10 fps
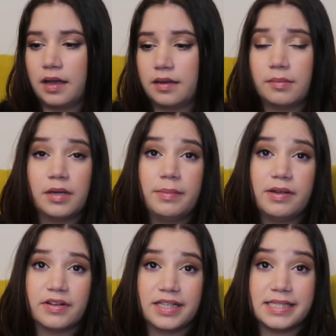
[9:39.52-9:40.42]
I'm gonna be
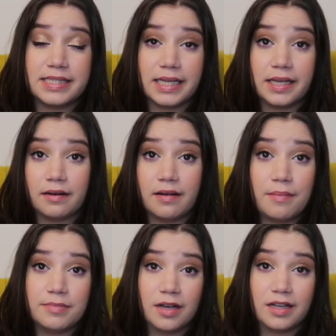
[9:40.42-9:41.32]
realistic here,
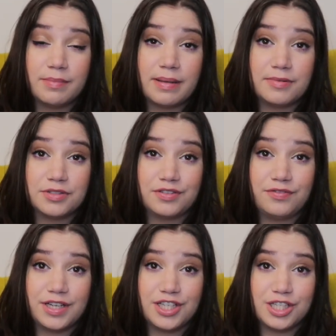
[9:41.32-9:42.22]
I'm not gonna be able to
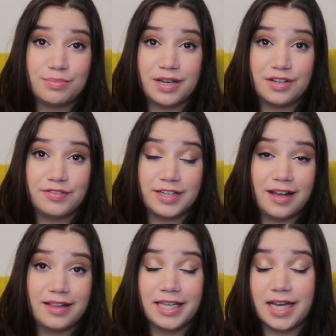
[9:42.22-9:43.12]
finish it by the
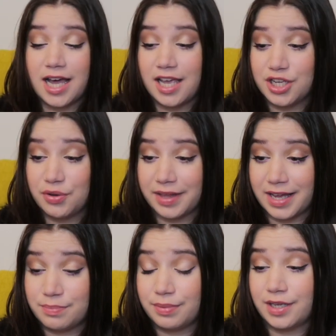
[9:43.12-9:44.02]
finale, I know
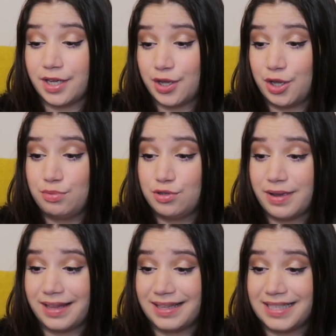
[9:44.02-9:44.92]
that, but I hope to
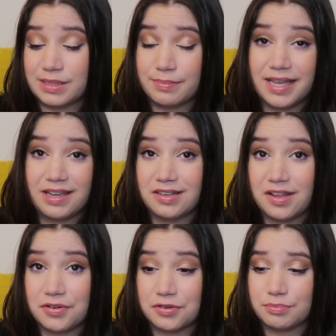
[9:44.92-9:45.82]
at least make
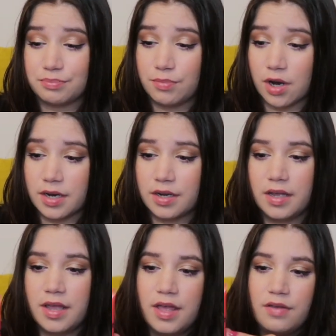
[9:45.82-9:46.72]
another mark
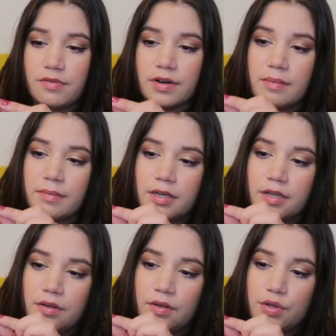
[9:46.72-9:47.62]
where I'm
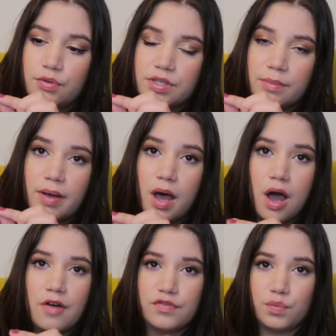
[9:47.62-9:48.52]
gonna use up
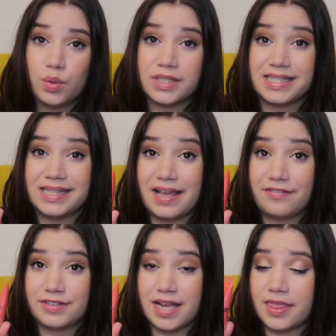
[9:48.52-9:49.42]
half what's
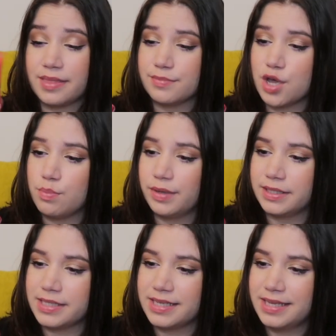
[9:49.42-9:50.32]
left at the moment.